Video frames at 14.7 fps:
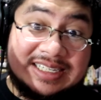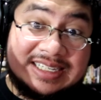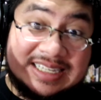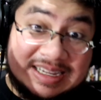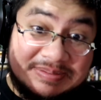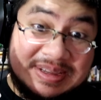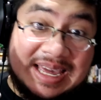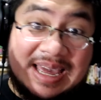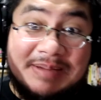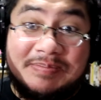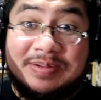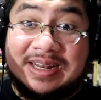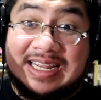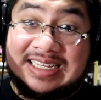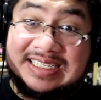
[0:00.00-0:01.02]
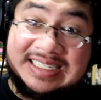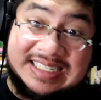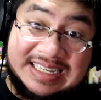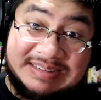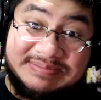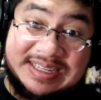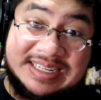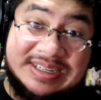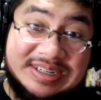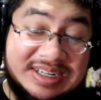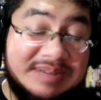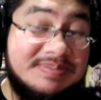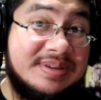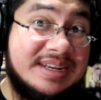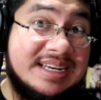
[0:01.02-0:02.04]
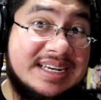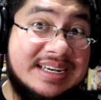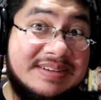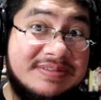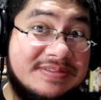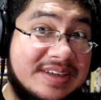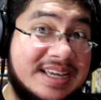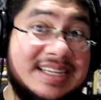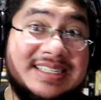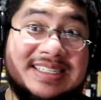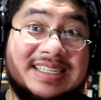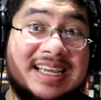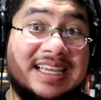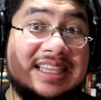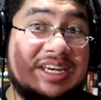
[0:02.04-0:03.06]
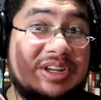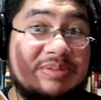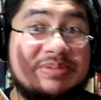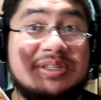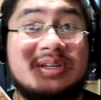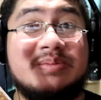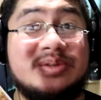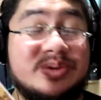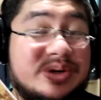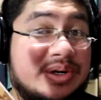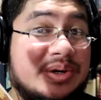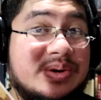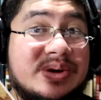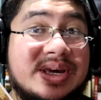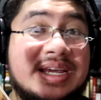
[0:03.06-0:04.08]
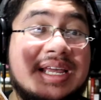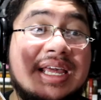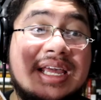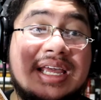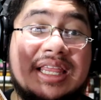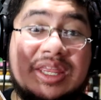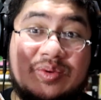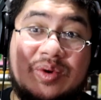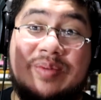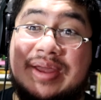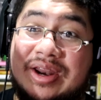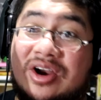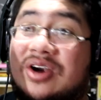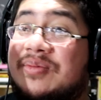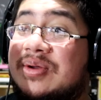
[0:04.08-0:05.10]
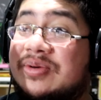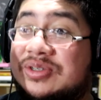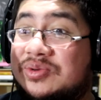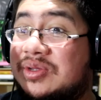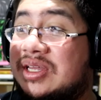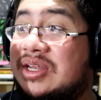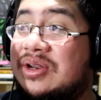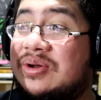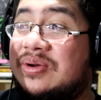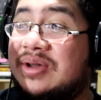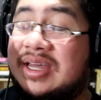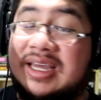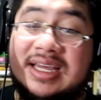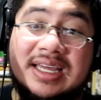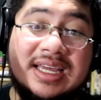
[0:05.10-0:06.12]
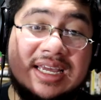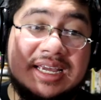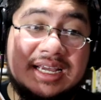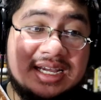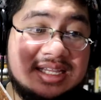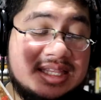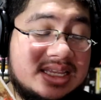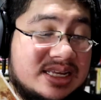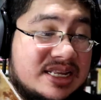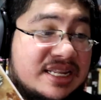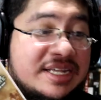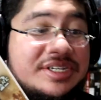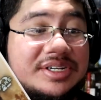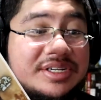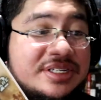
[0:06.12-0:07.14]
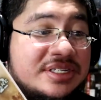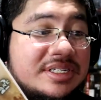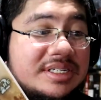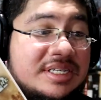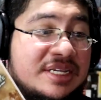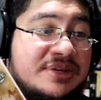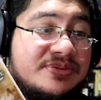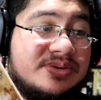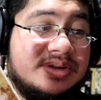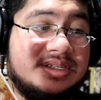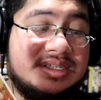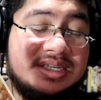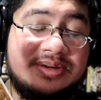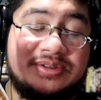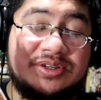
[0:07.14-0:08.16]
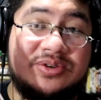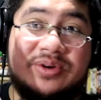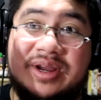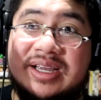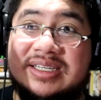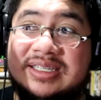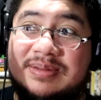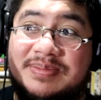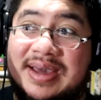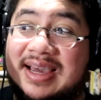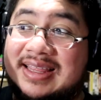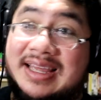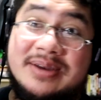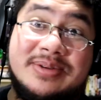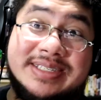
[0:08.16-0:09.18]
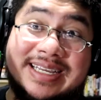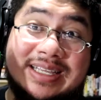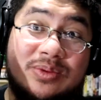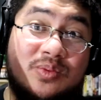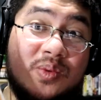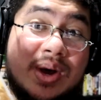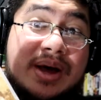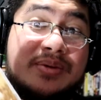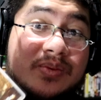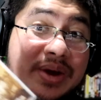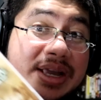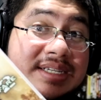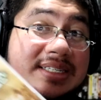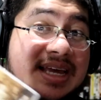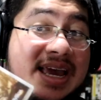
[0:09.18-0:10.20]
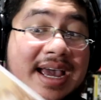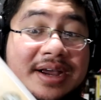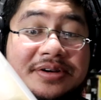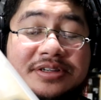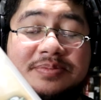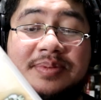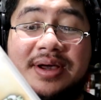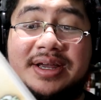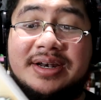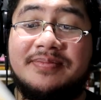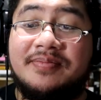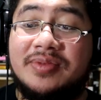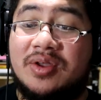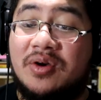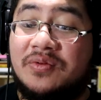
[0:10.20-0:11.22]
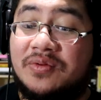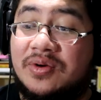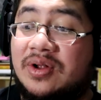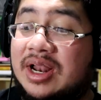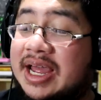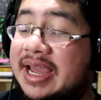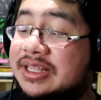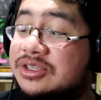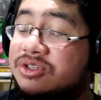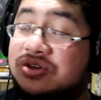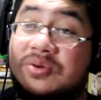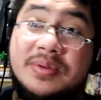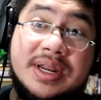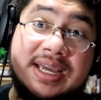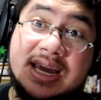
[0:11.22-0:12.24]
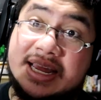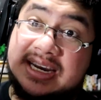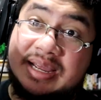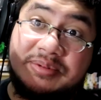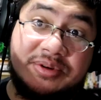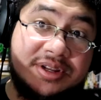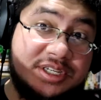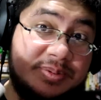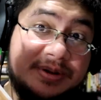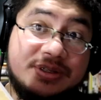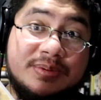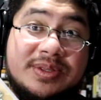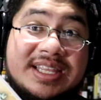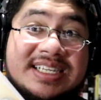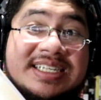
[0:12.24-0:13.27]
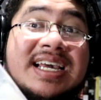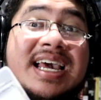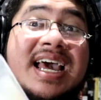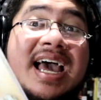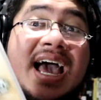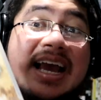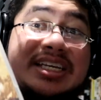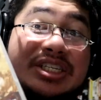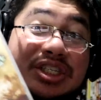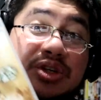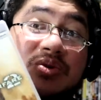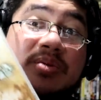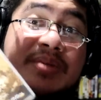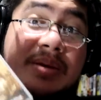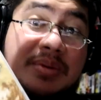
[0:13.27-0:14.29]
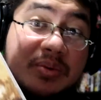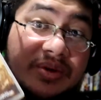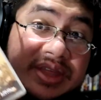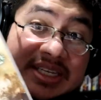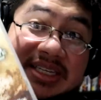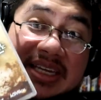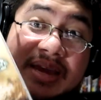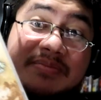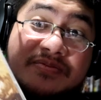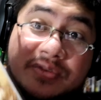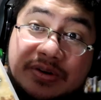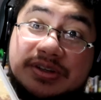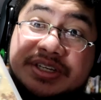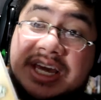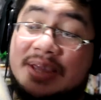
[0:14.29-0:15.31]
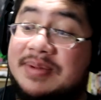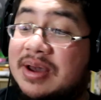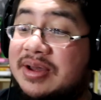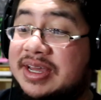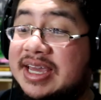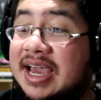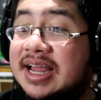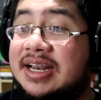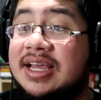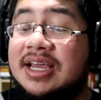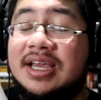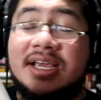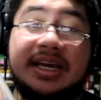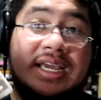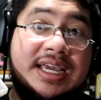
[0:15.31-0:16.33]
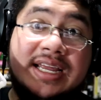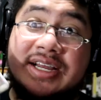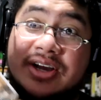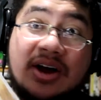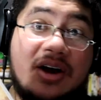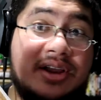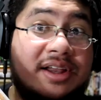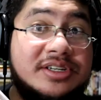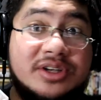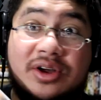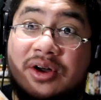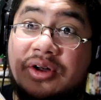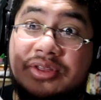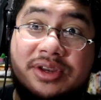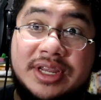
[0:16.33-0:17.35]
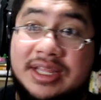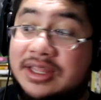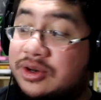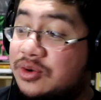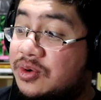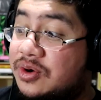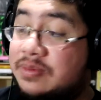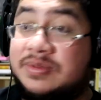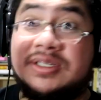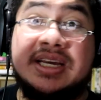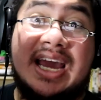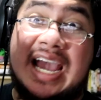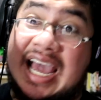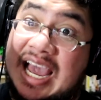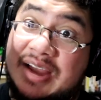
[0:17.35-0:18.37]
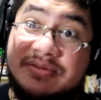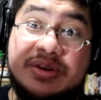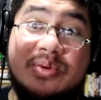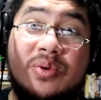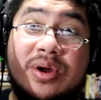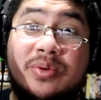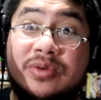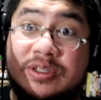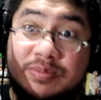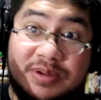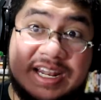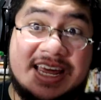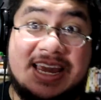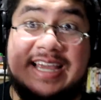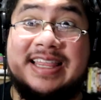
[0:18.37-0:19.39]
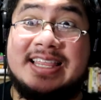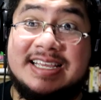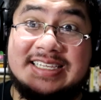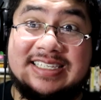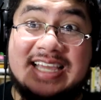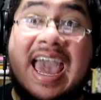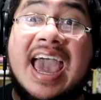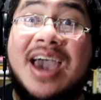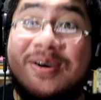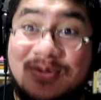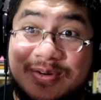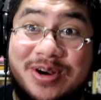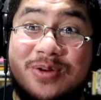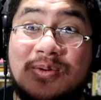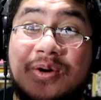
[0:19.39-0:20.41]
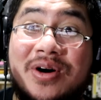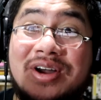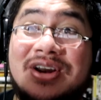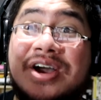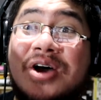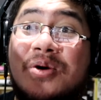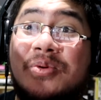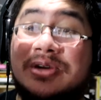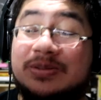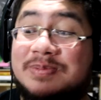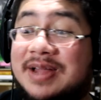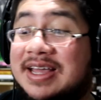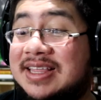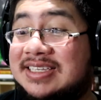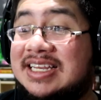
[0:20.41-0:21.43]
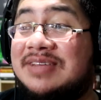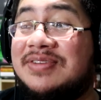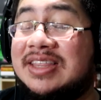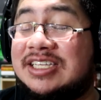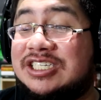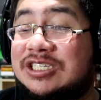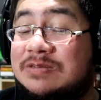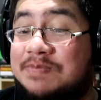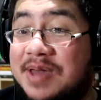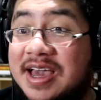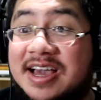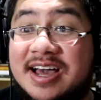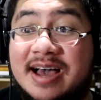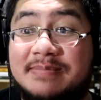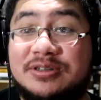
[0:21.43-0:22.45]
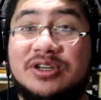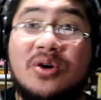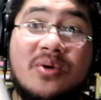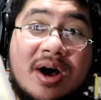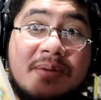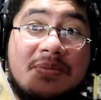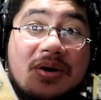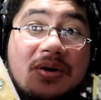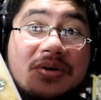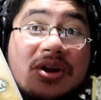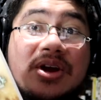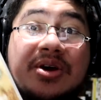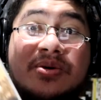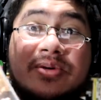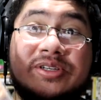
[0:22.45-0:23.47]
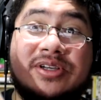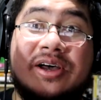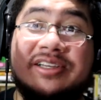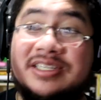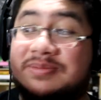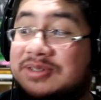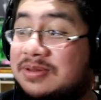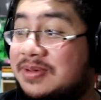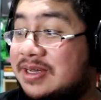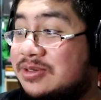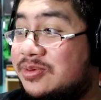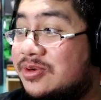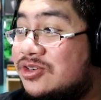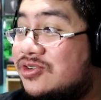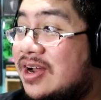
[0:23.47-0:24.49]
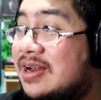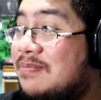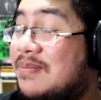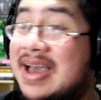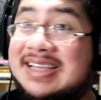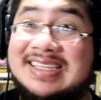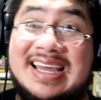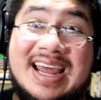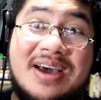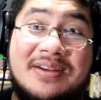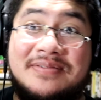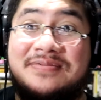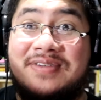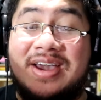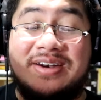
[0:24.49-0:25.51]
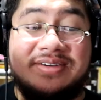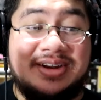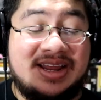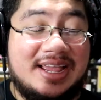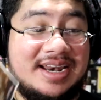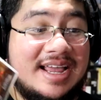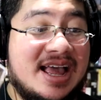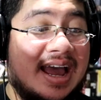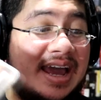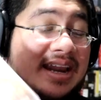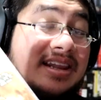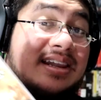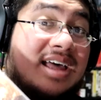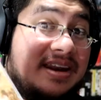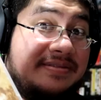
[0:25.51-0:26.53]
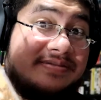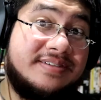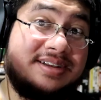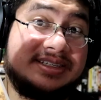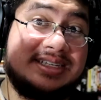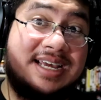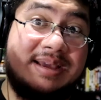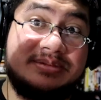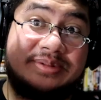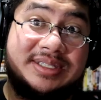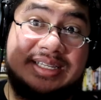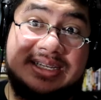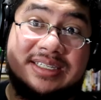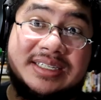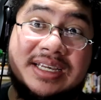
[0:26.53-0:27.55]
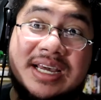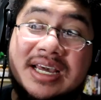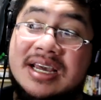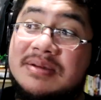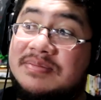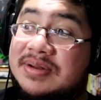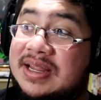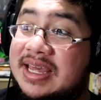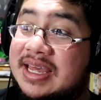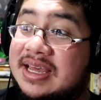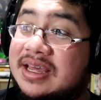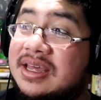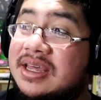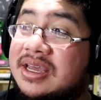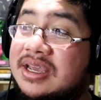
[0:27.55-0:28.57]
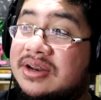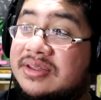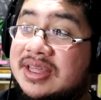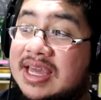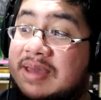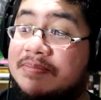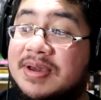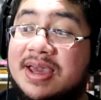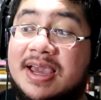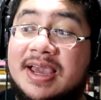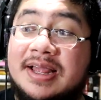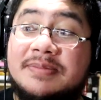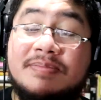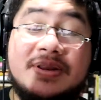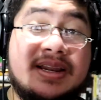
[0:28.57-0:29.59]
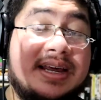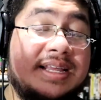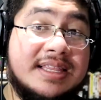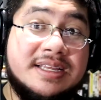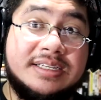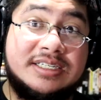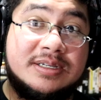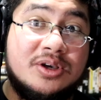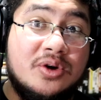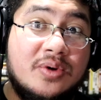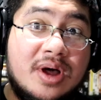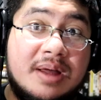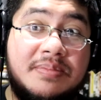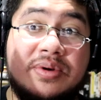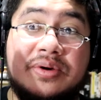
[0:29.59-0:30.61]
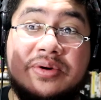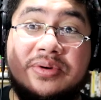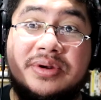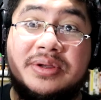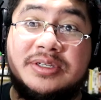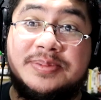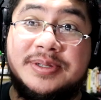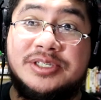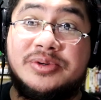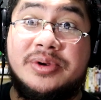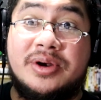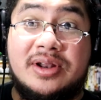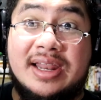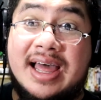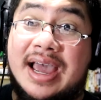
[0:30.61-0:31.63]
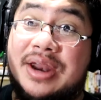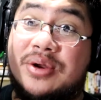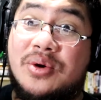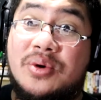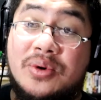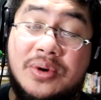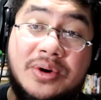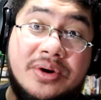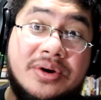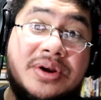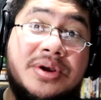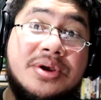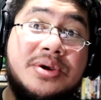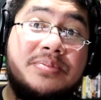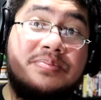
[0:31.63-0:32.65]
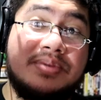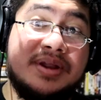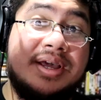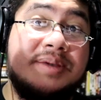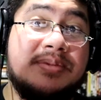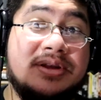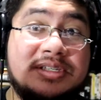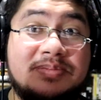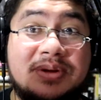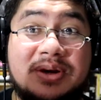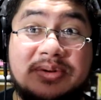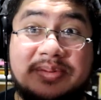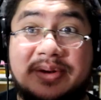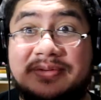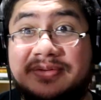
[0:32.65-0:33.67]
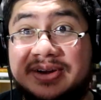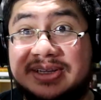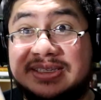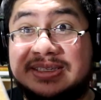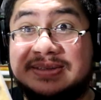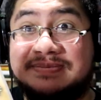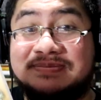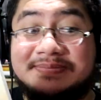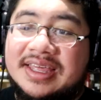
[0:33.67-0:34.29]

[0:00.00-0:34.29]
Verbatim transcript: some gameplay stuff that could have been fixed, like the noob tubes were annoying, the one-man army was really annoying, it, the glitches. It was it was crazy back then. It was like the Wild West, the hackers. But overall, I had so many goddamn good experiences with this. I still remember when this game first came out. Again, in college, all the in the dorms, everyone was playing this. Everyone was playing this, and even the Spec Ops co-op mode was awesome too because we were trying to max that out on veteran, and I had a lot of fun times with this, playing you know the campaign, playing this co-op mode, split screen online, or playing multiplayer with my friends.